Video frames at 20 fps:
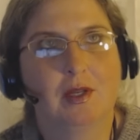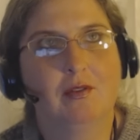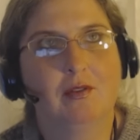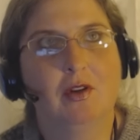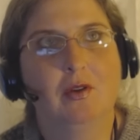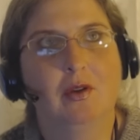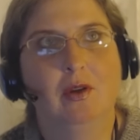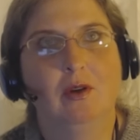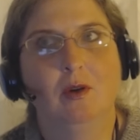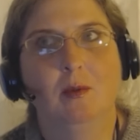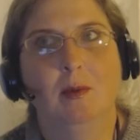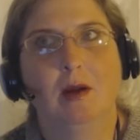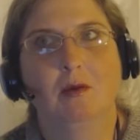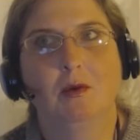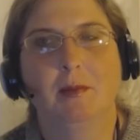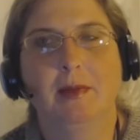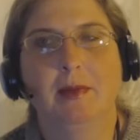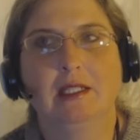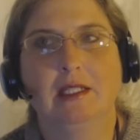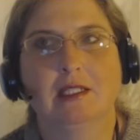whenever you hear
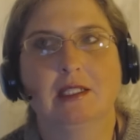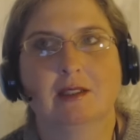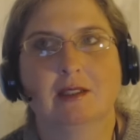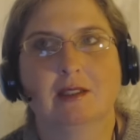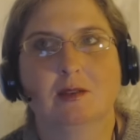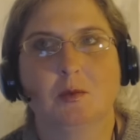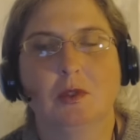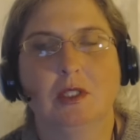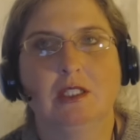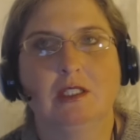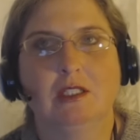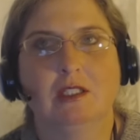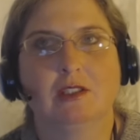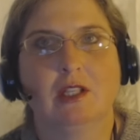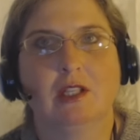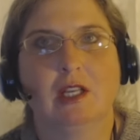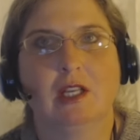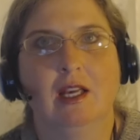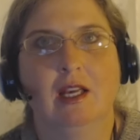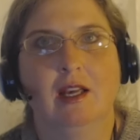about romantic
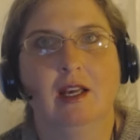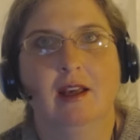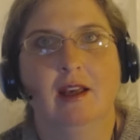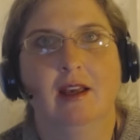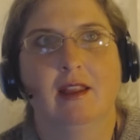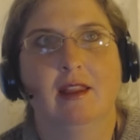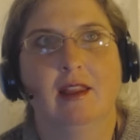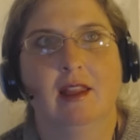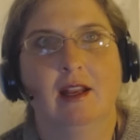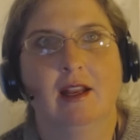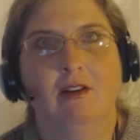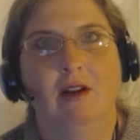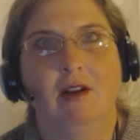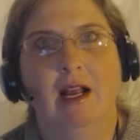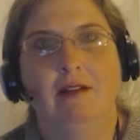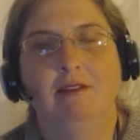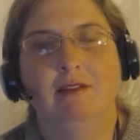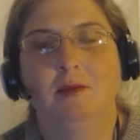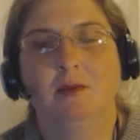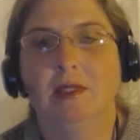experiences, they
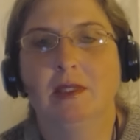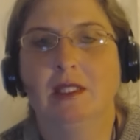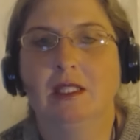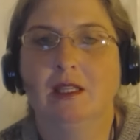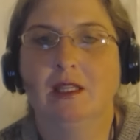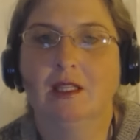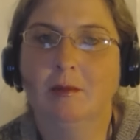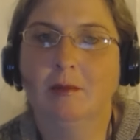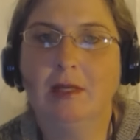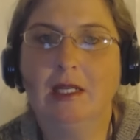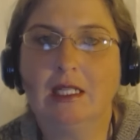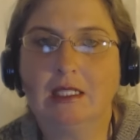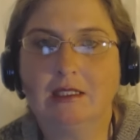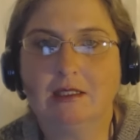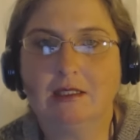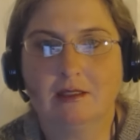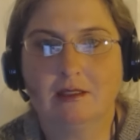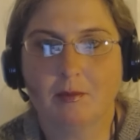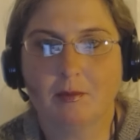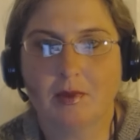don't have to be
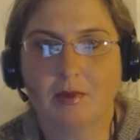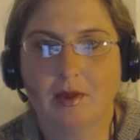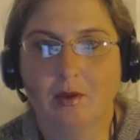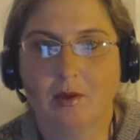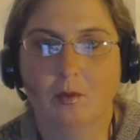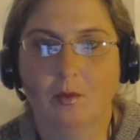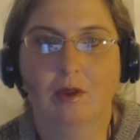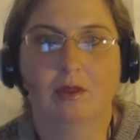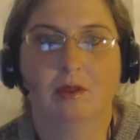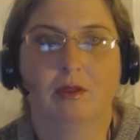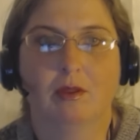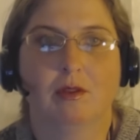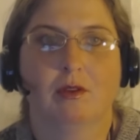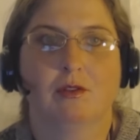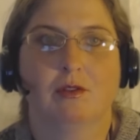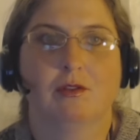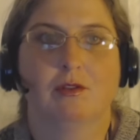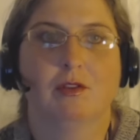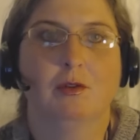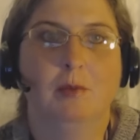limited to something
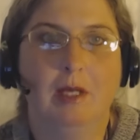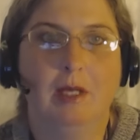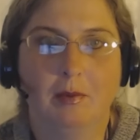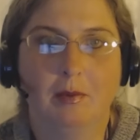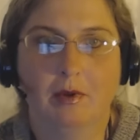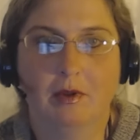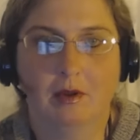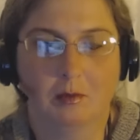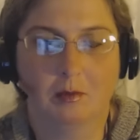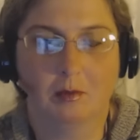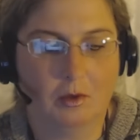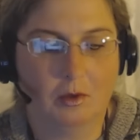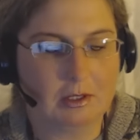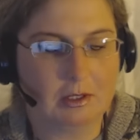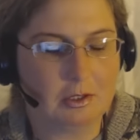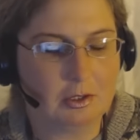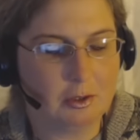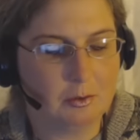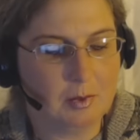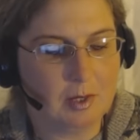with two people or
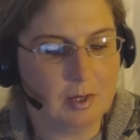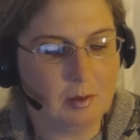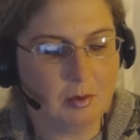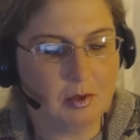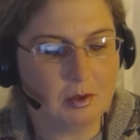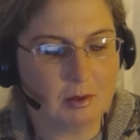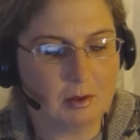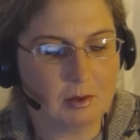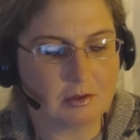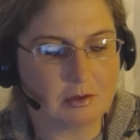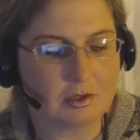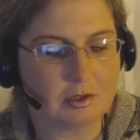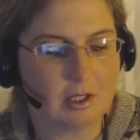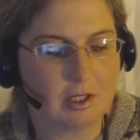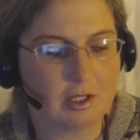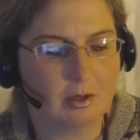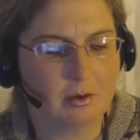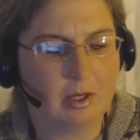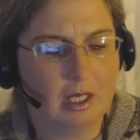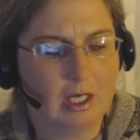more than two people around.
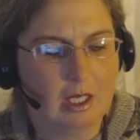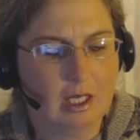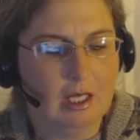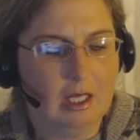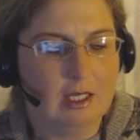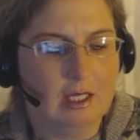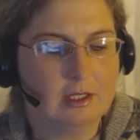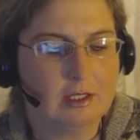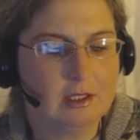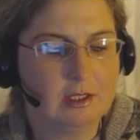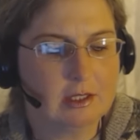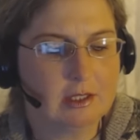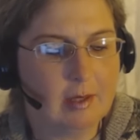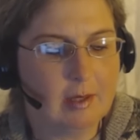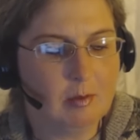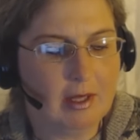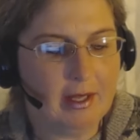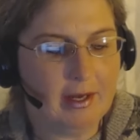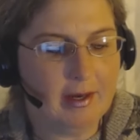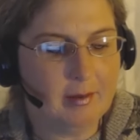So, just
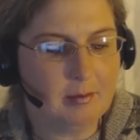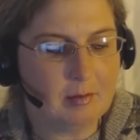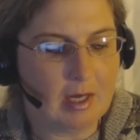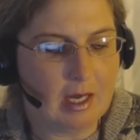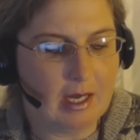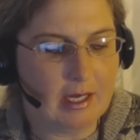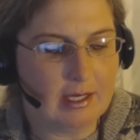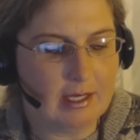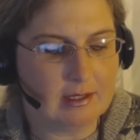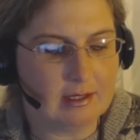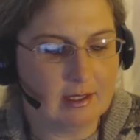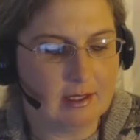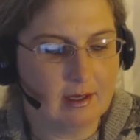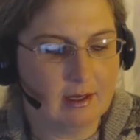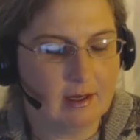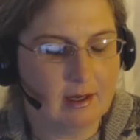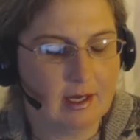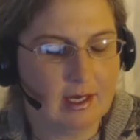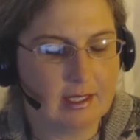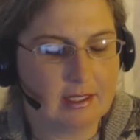keep that in mind
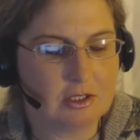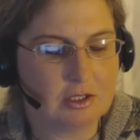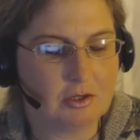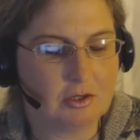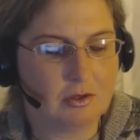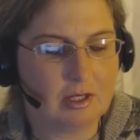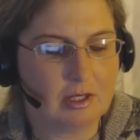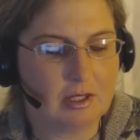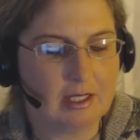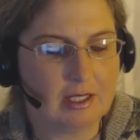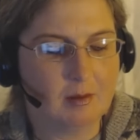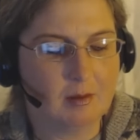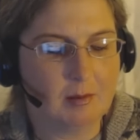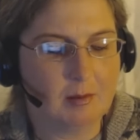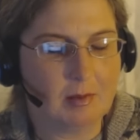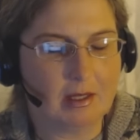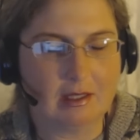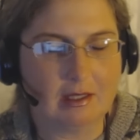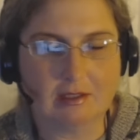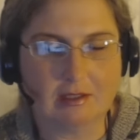as you're
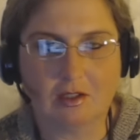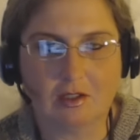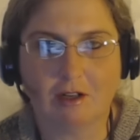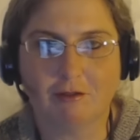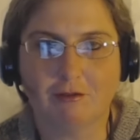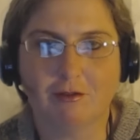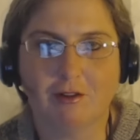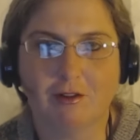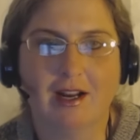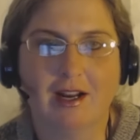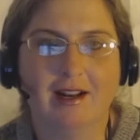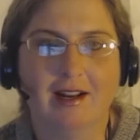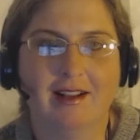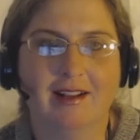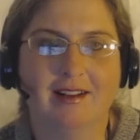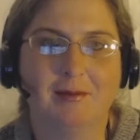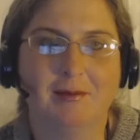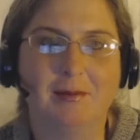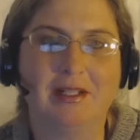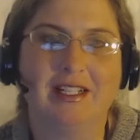thinking about this on
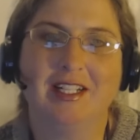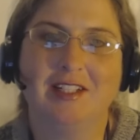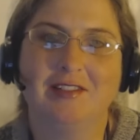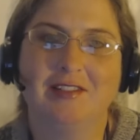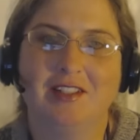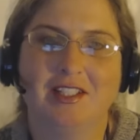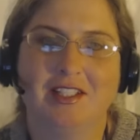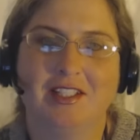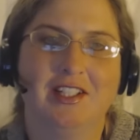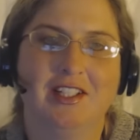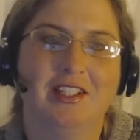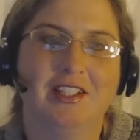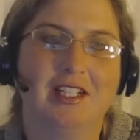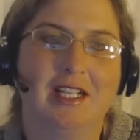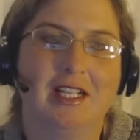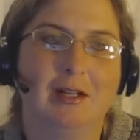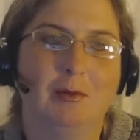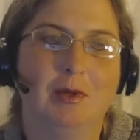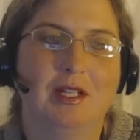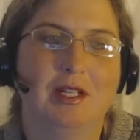Friday and be kind of on the
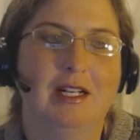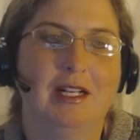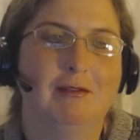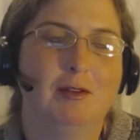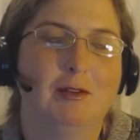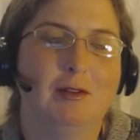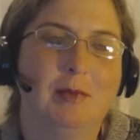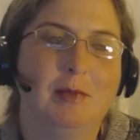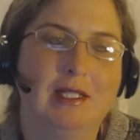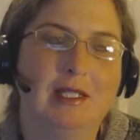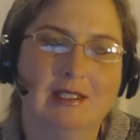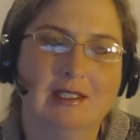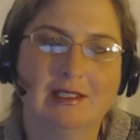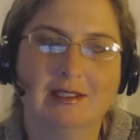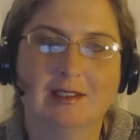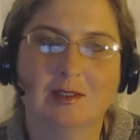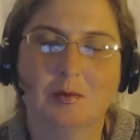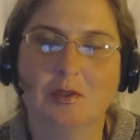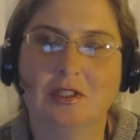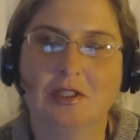lookout. What kind of
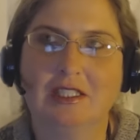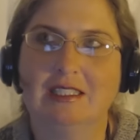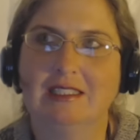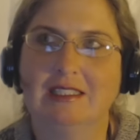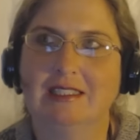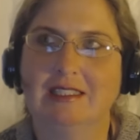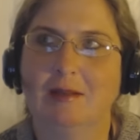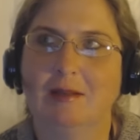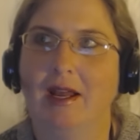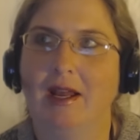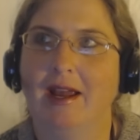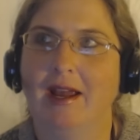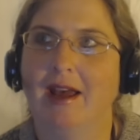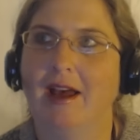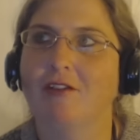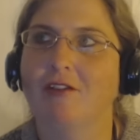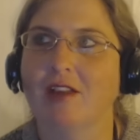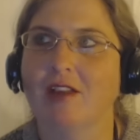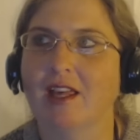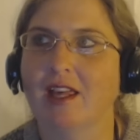romantic experiences am I
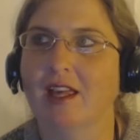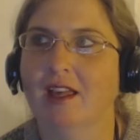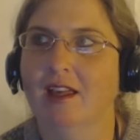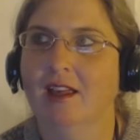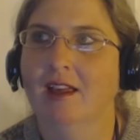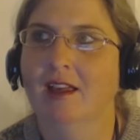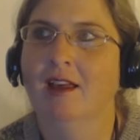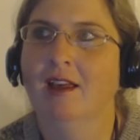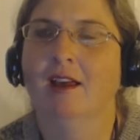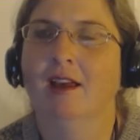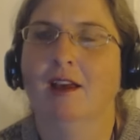having?